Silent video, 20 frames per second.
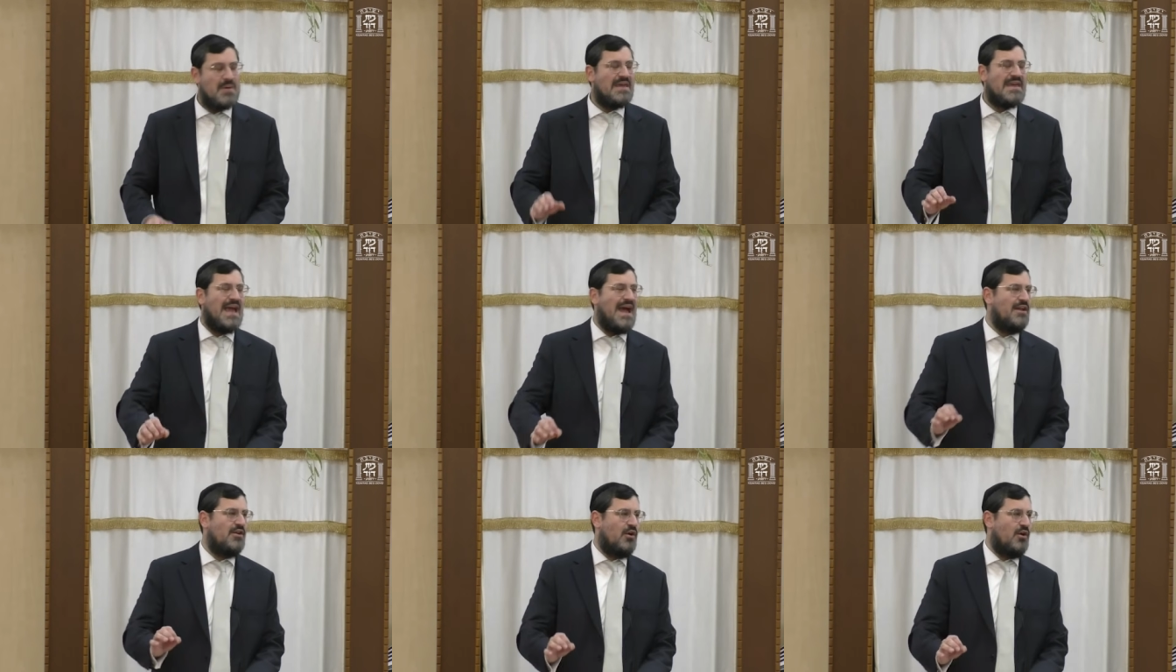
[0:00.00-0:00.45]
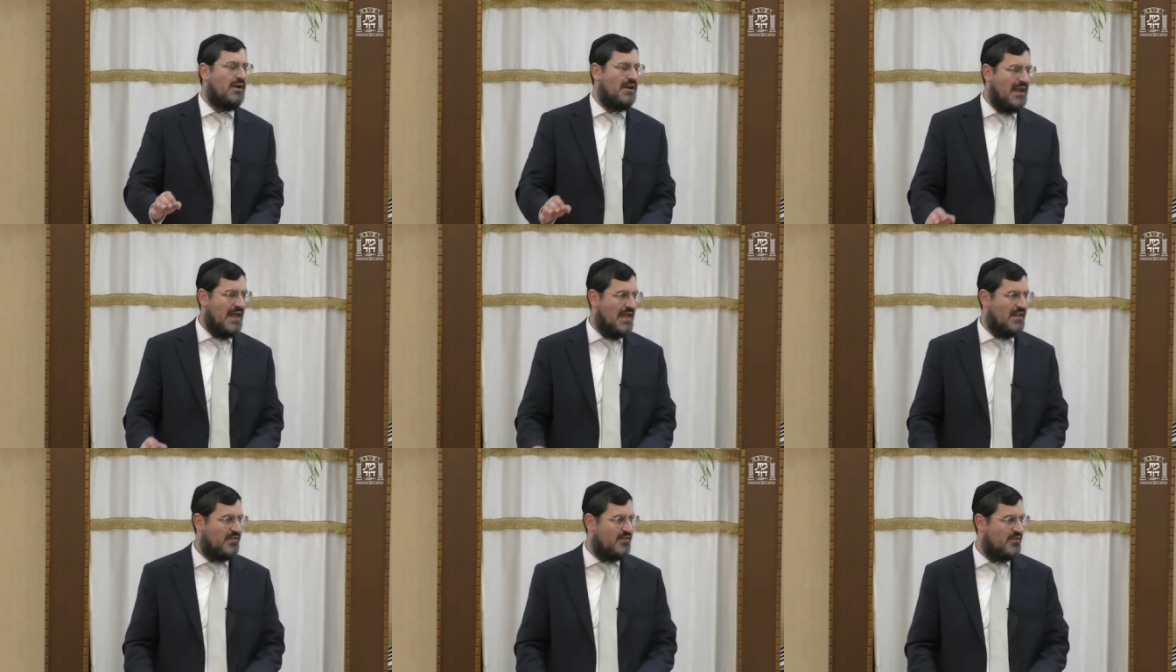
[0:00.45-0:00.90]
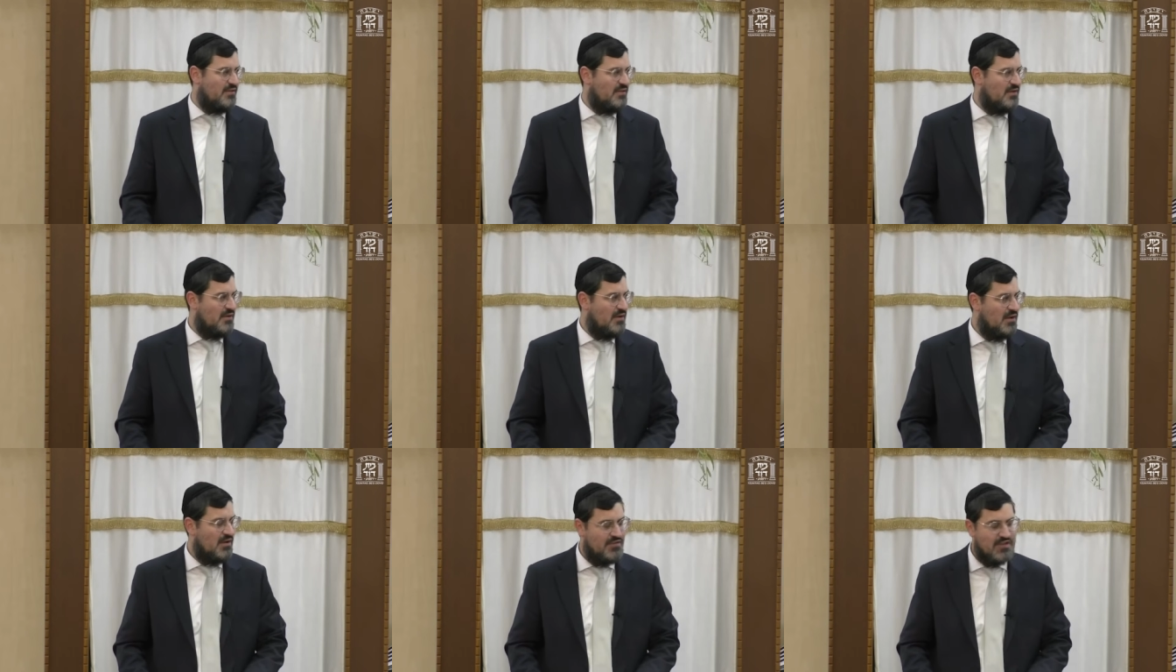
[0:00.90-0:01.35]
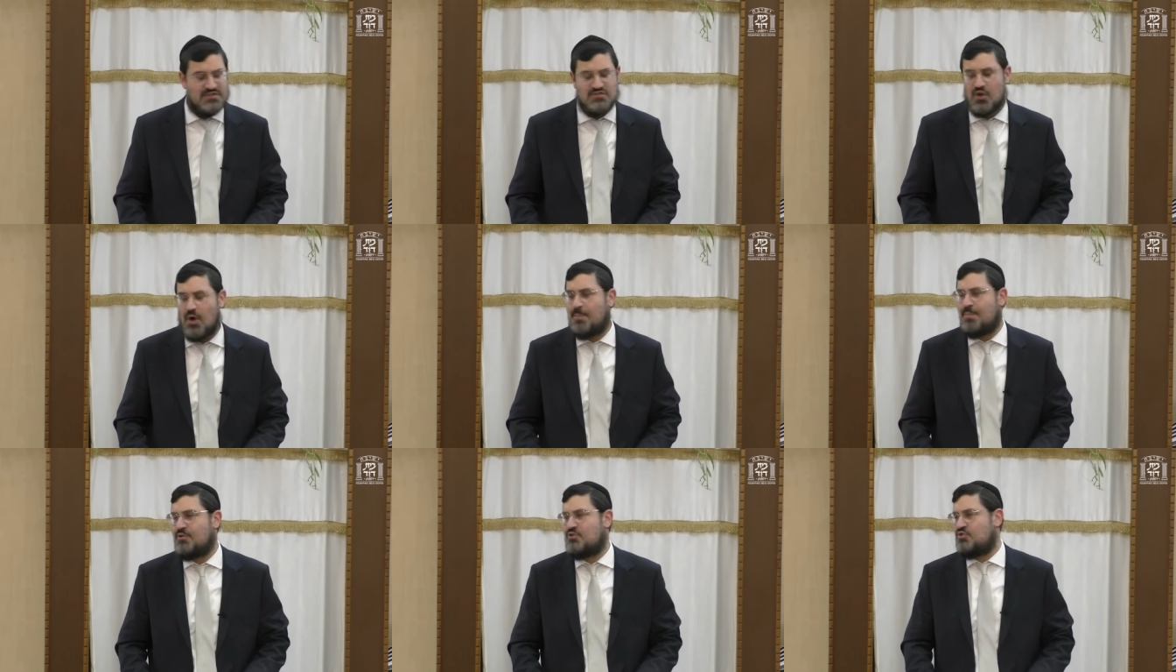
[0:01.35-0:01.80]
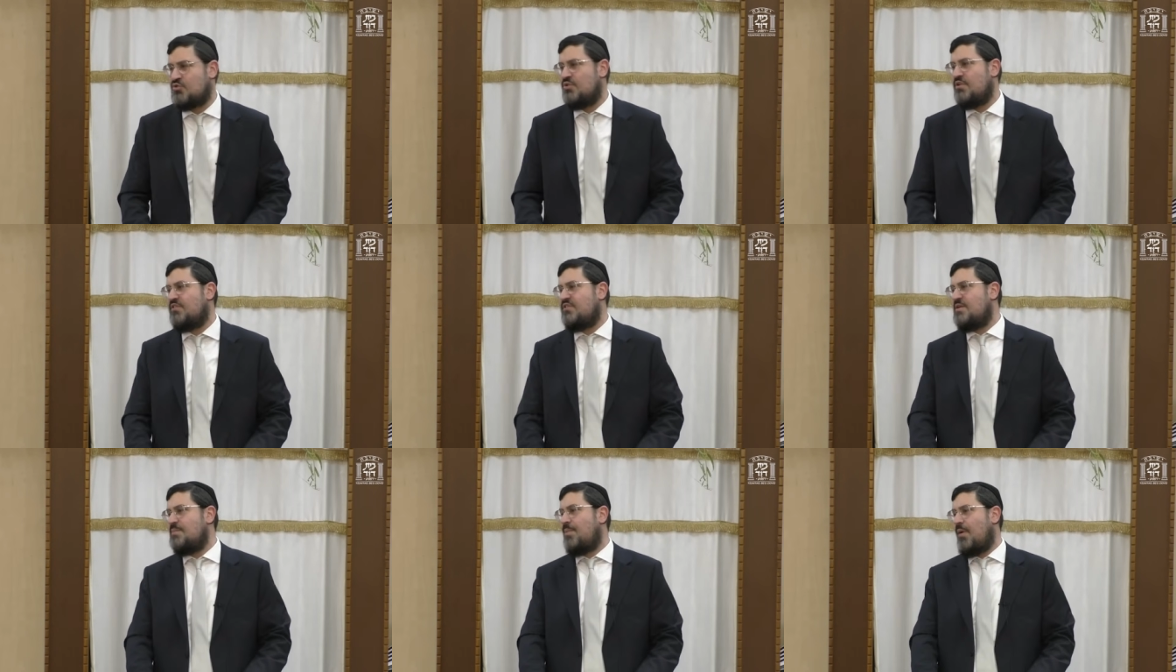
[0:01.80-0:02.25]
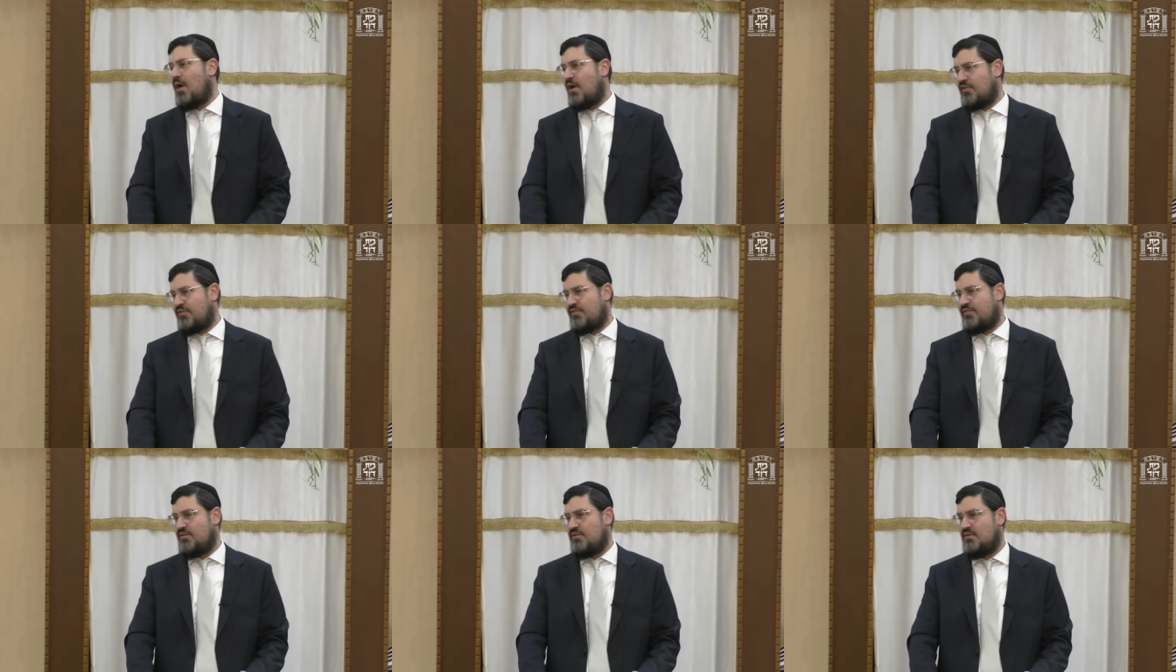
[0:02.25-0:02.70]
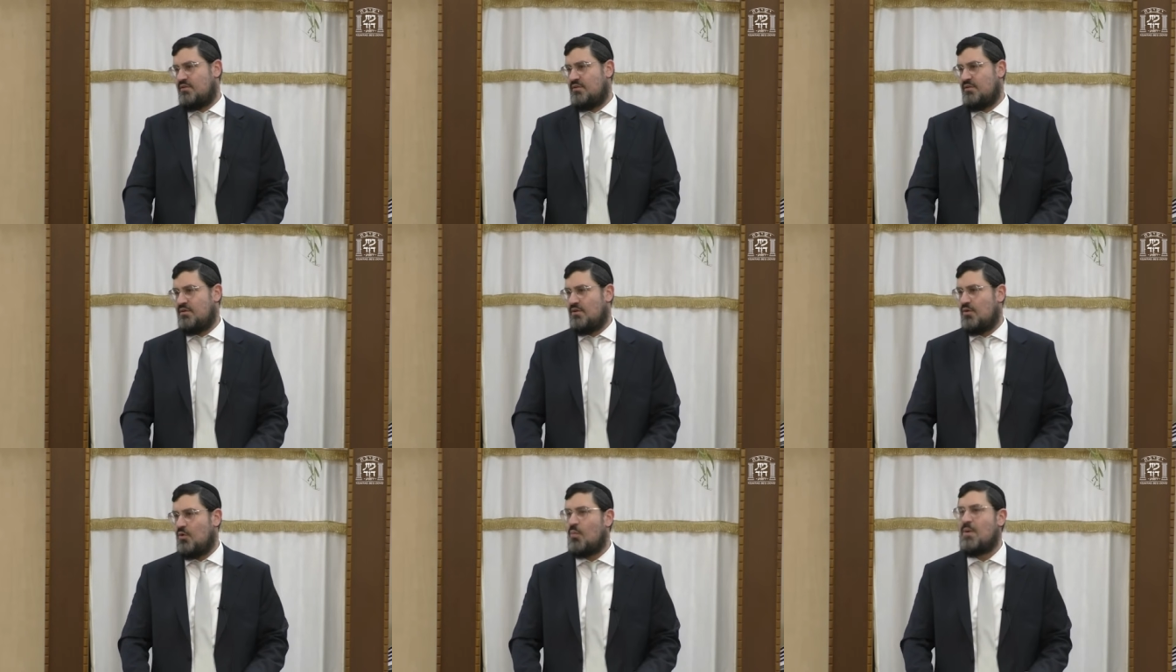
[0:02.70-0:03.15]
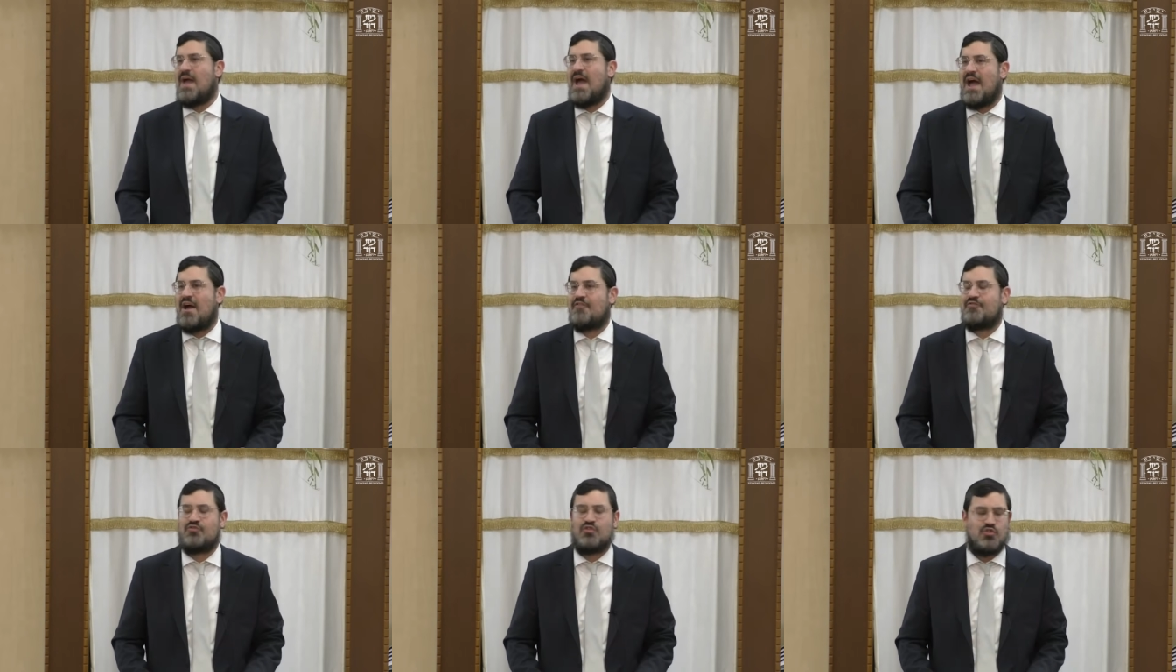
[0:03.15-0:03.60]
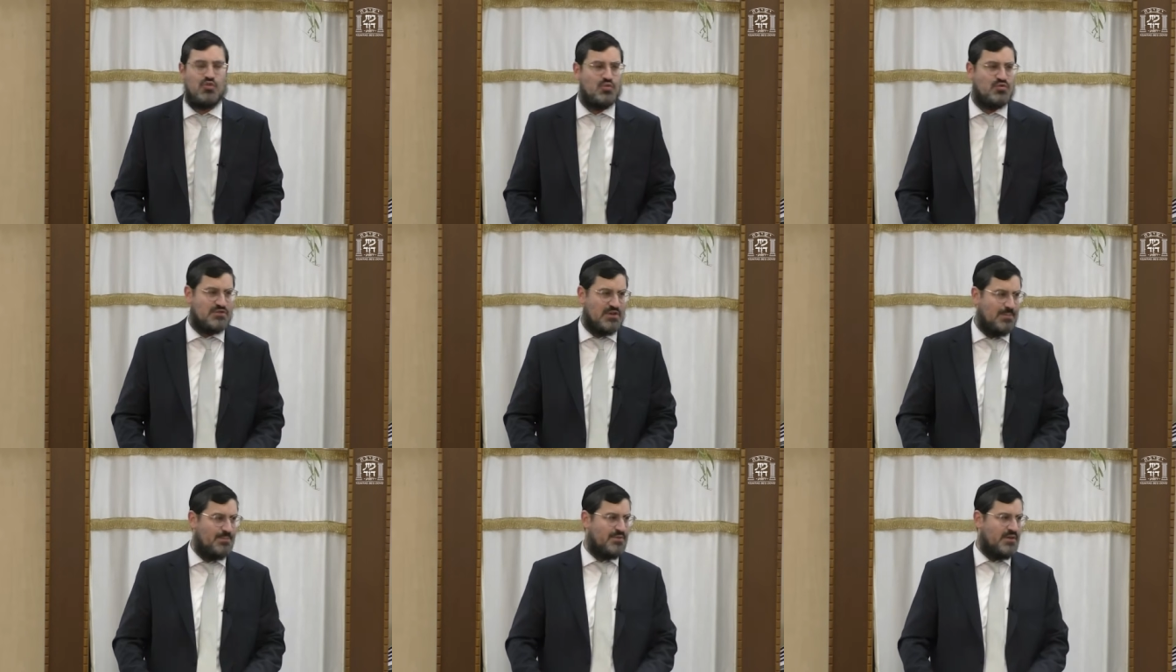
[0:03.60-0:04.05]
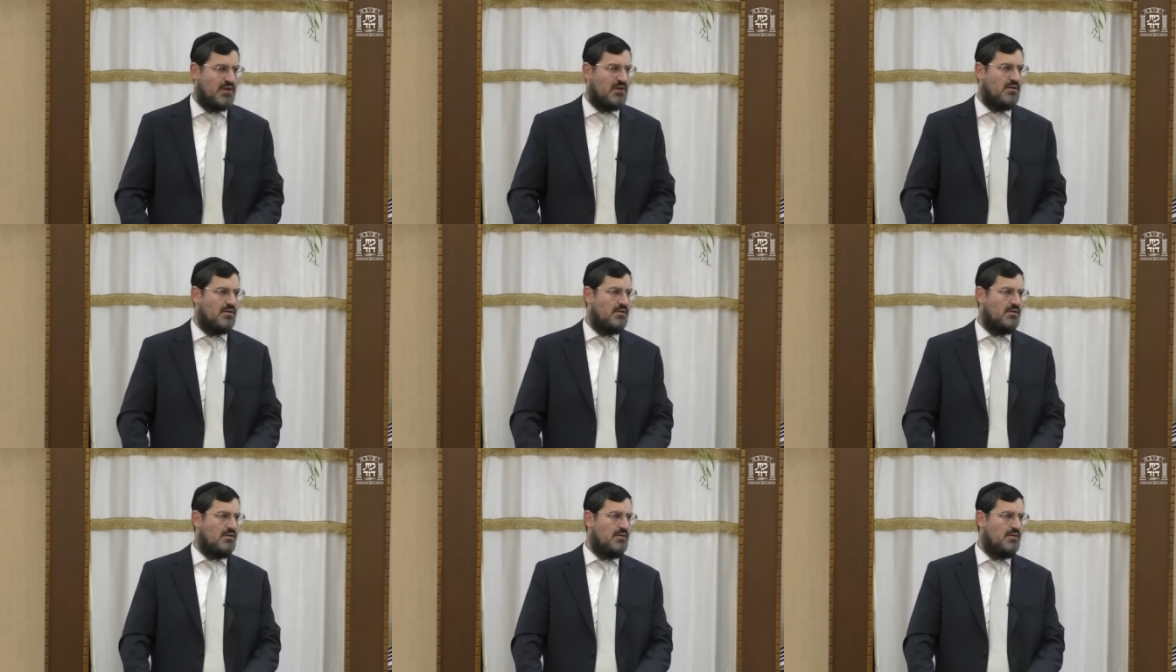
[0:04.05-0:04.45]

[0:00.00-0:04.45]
we cannot let this opportunity pass. We have to do something.